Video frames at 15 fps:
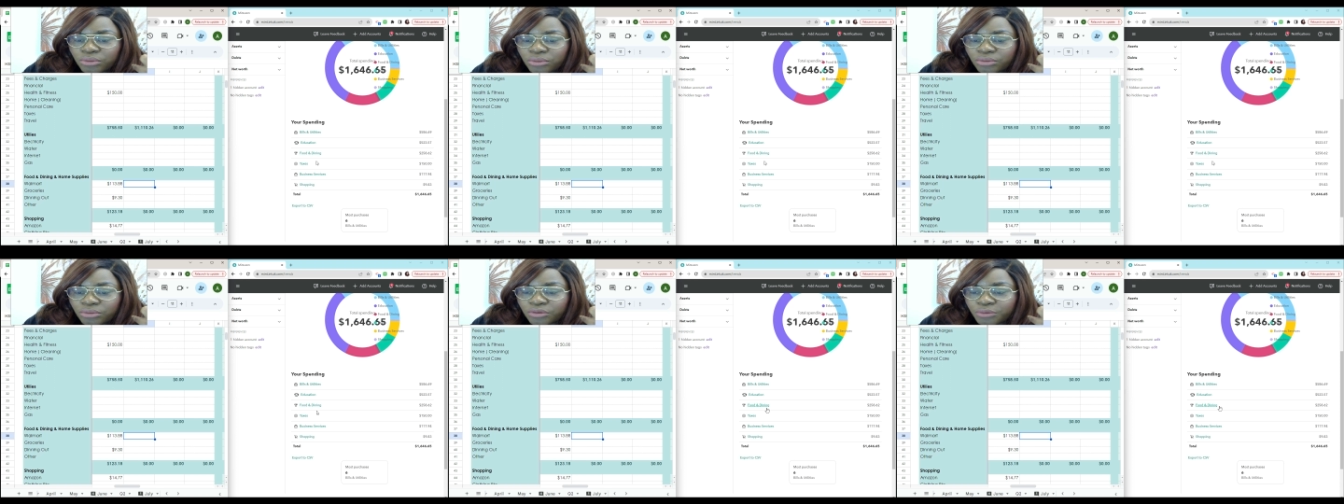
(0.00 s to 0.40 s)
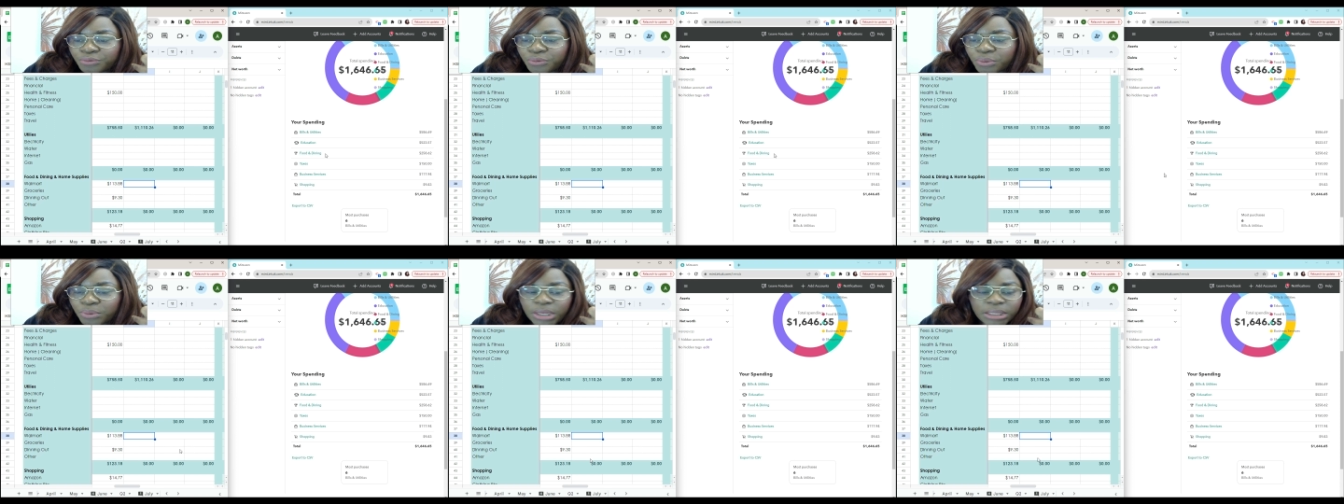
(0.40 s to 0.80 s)
So
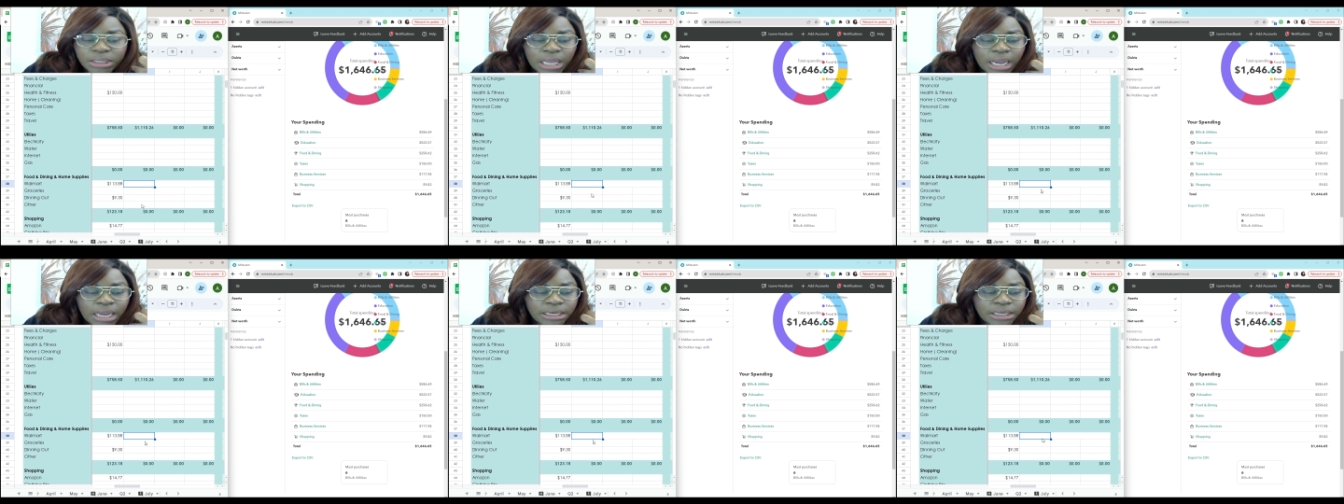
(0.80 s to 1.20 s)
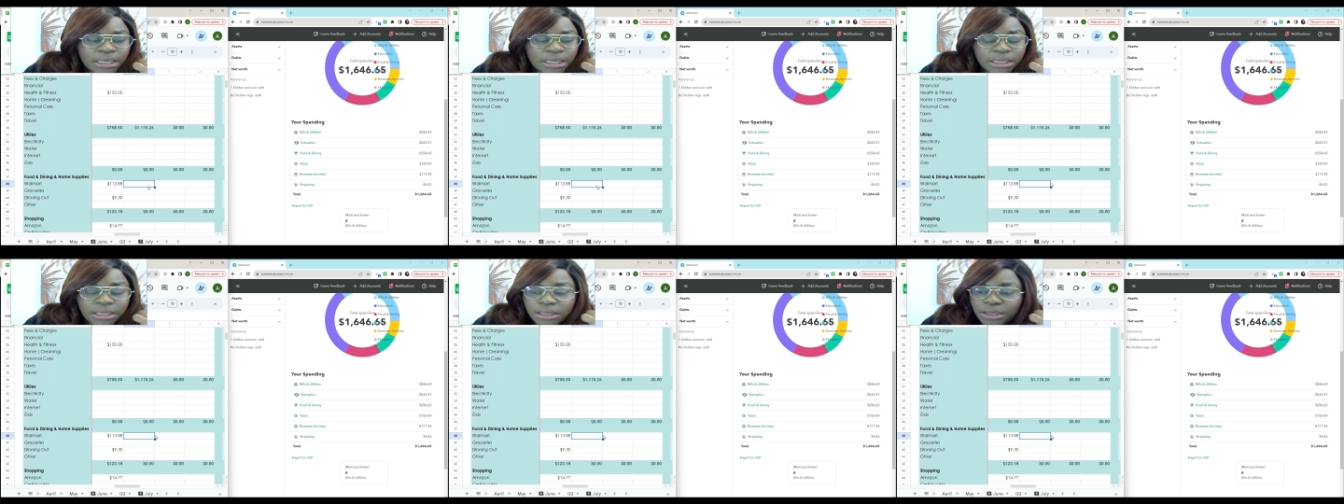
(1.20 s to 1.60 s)
food and
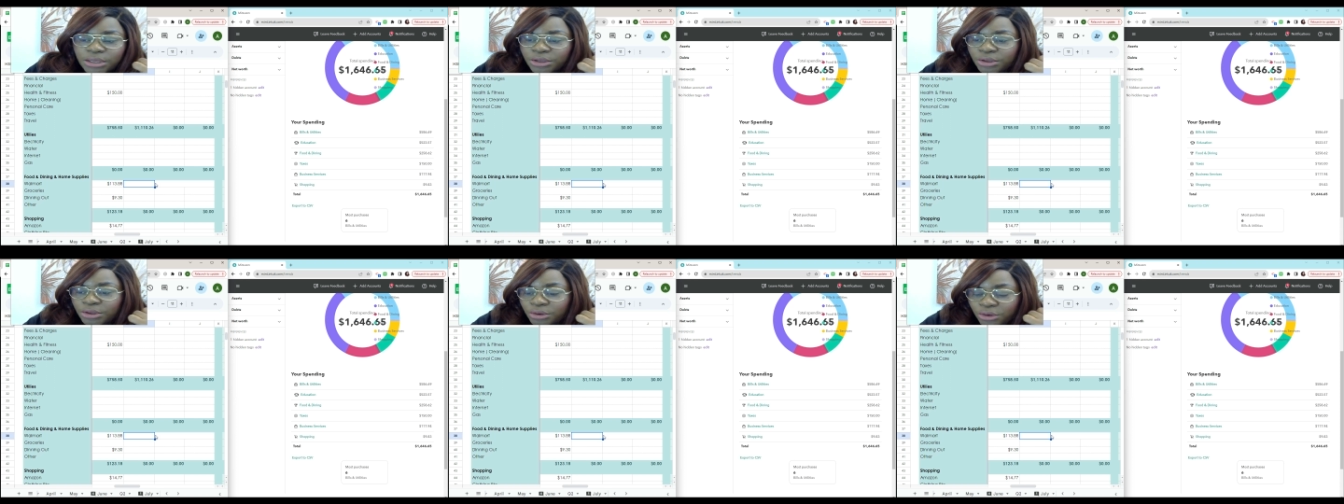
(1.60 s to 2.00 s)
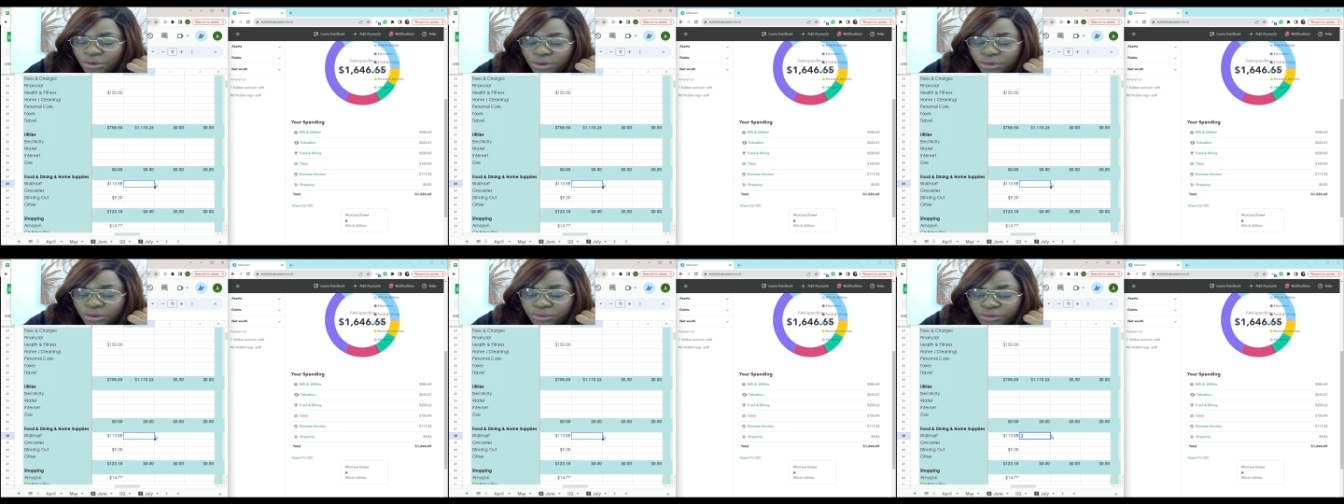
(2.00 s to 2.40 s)
dining,
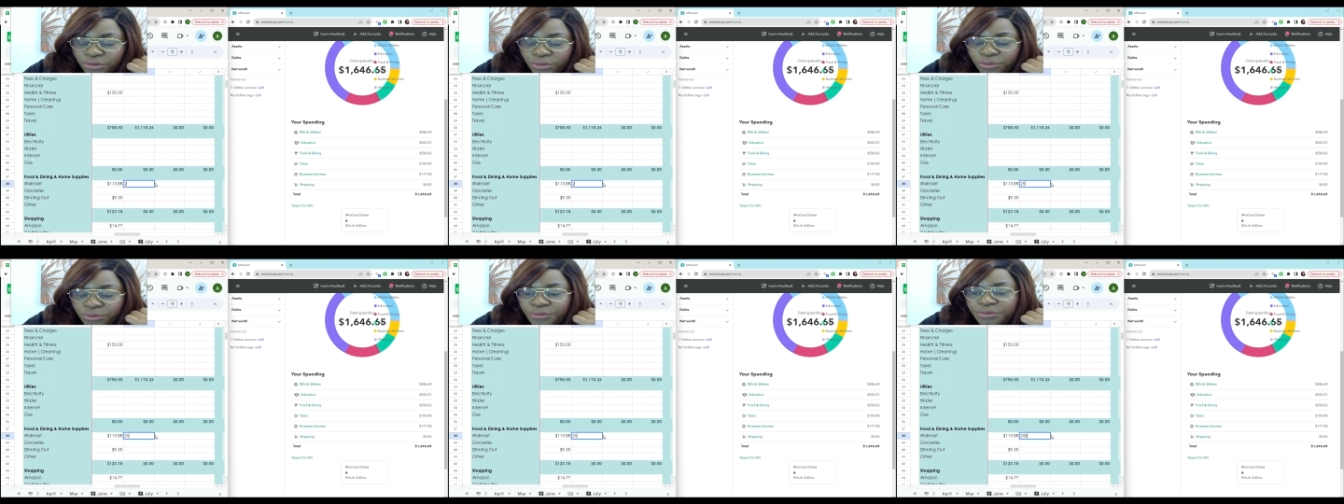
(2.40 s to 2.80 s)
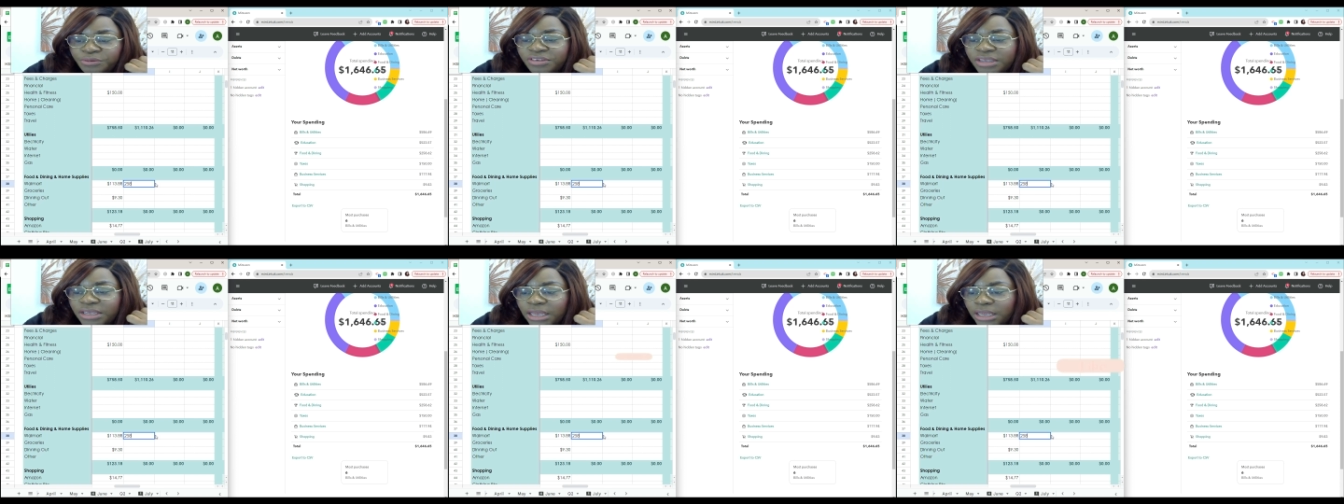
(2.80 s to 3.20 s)

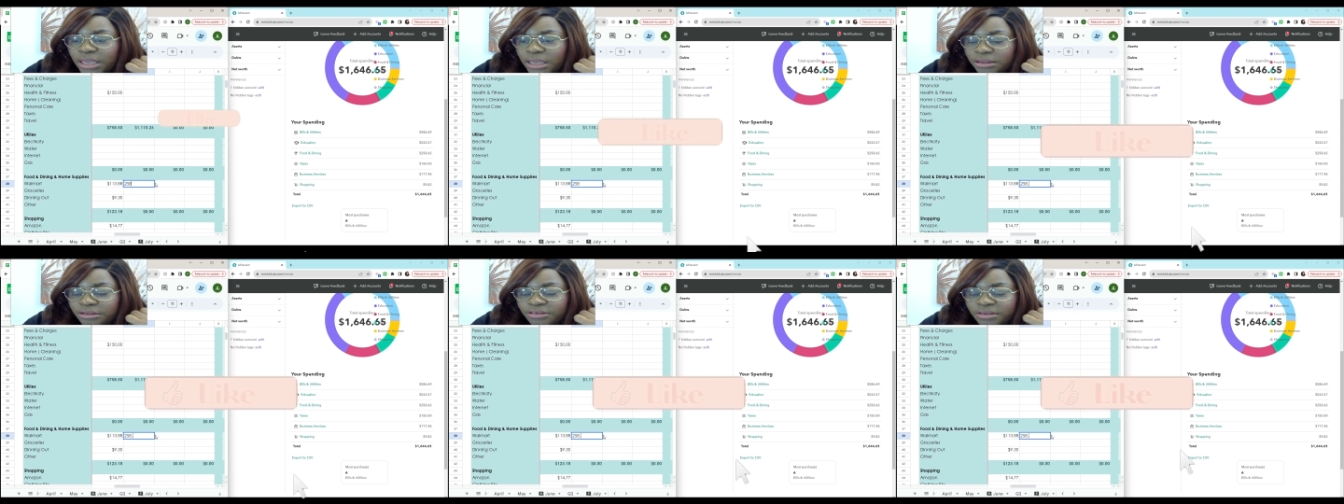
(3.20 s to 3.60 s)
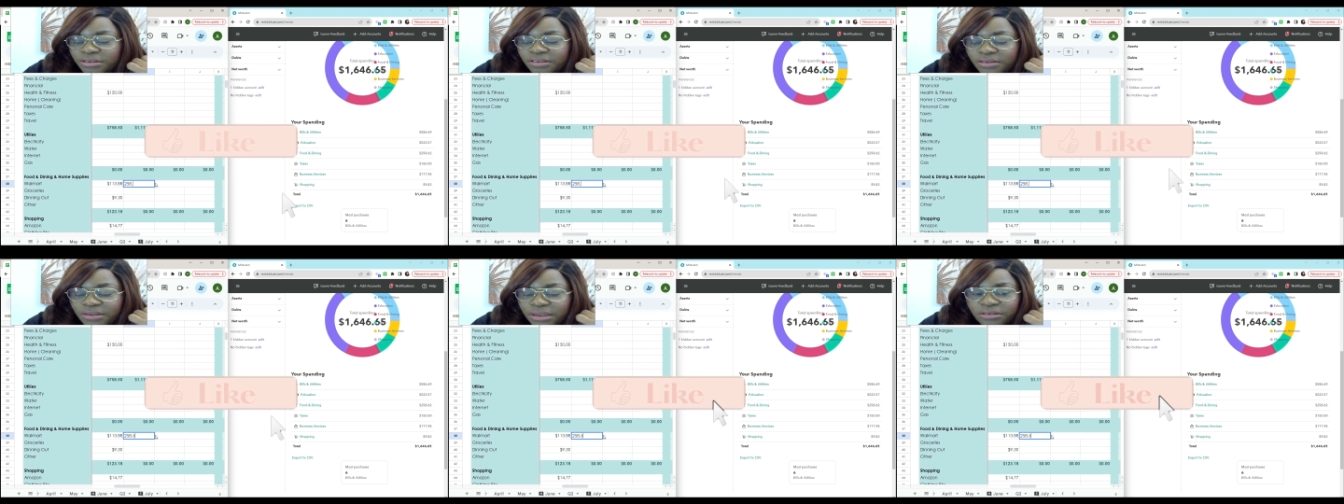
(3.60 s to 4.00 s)

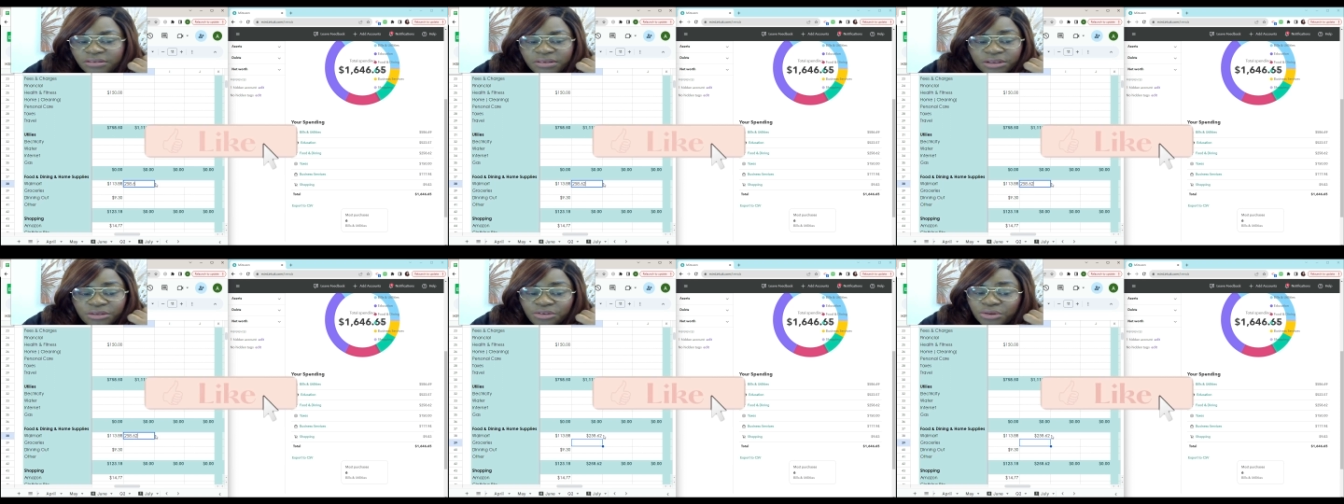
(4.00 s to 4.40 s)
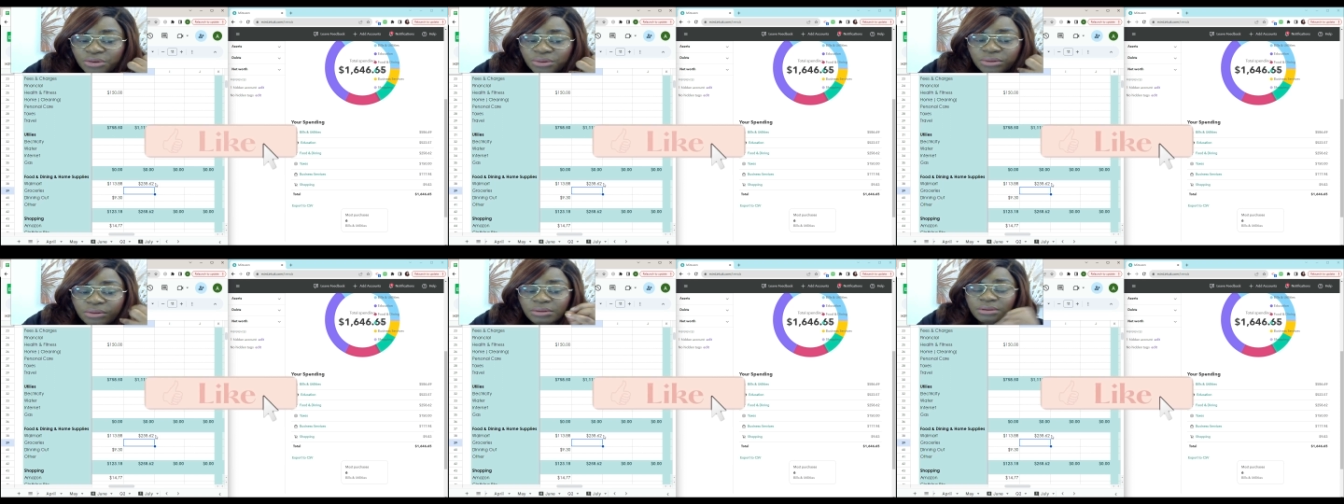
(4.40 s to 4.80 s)

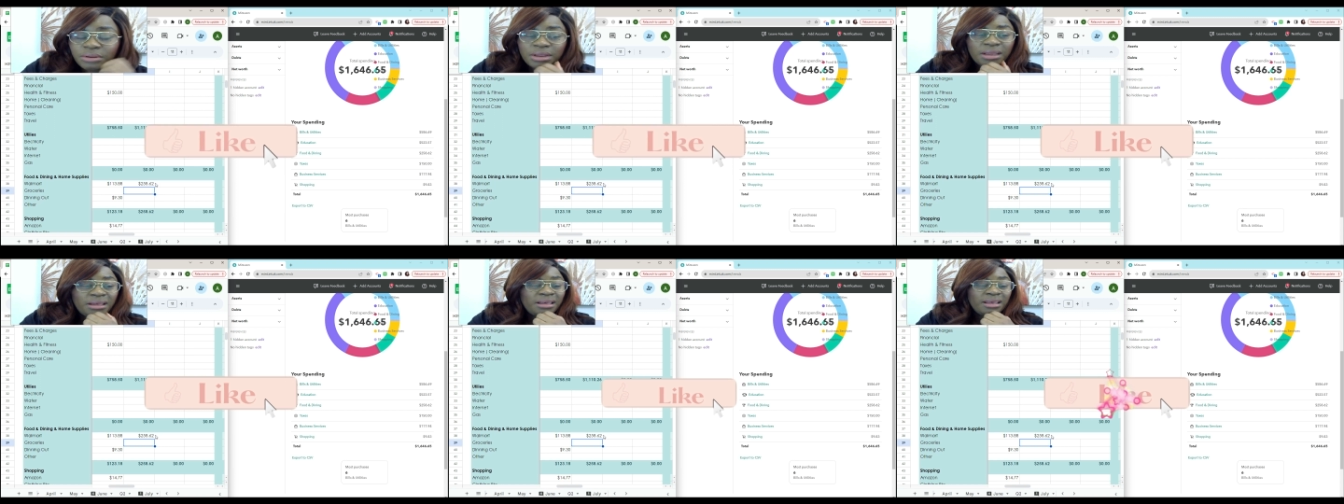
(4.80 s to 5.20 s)
$258.62.